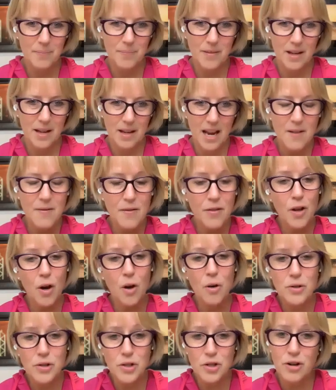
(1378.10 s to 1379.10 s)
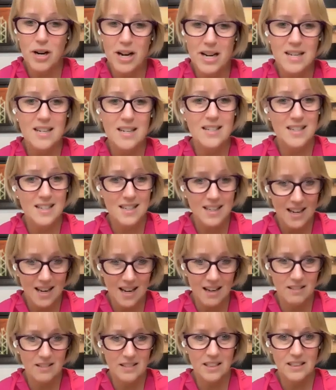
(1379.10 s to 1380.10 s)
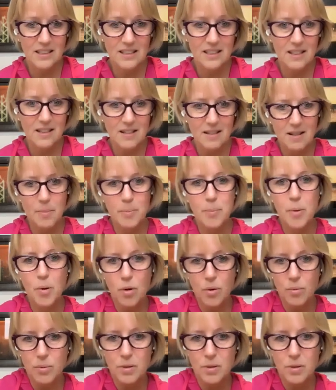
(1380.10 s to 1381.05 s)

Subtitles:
even though I was trained as an accountant, the book was